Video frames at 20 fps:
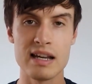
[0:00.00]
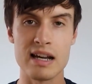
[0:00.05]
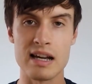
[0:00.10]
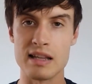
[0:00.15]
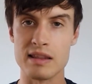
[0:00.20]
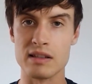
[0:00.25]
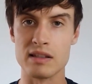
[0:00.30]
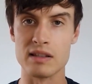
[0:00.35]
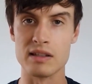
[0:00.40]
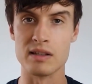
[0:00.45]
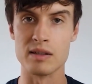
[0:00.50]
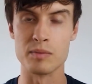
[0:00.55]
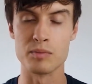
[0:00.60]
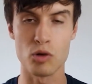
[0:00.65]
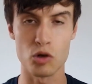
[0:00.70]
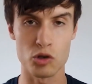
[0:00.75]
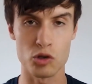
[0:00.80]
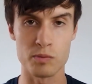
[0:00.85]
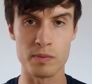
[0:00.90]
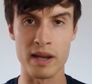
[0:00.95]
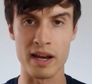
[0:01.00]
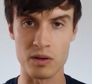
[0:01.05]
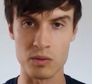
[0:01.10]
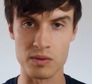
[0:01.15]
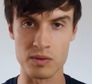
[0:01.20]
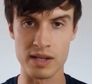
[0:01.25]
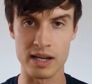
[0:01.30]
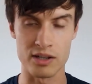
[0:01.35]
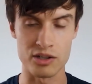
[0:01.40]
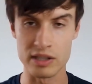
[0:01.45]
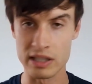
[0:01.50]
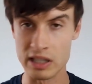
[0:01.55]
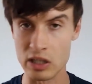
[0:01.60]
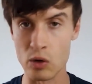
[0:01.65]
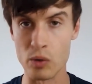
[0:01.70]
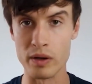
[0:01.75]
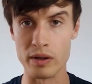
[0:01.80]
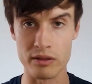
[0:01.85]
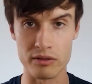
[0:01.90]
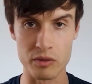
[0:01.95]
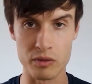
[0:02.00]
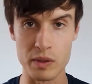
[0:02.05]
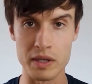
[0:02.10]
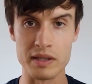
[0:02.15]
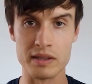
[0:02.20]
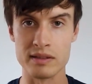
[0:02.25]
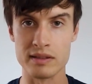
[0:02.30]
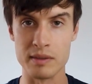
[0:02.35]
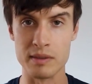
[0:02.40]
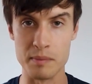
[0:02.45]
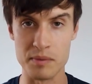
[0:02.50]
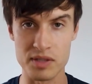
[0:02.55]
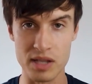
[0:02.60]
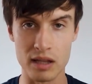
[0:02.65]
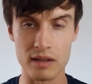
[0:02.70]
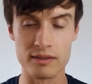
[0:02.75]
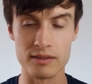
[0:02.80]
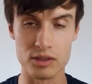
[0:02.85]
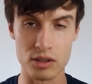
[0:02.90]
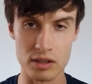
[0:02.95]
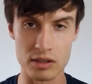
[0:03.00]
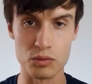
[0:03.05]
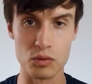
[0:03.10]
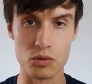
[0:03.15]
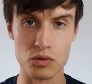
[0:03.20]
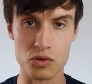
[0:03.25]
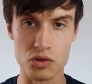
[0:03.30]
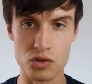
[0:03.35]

and the prospect was actually going through it themselves on their own